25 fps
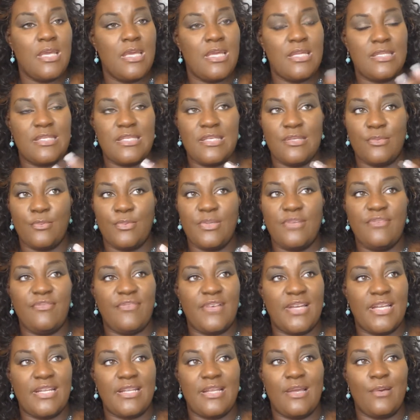until we
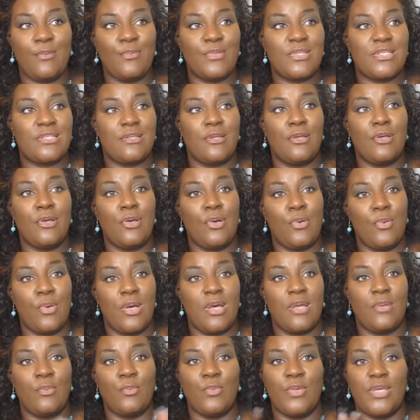find out what's going
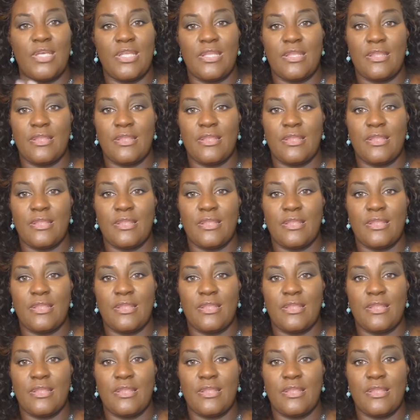on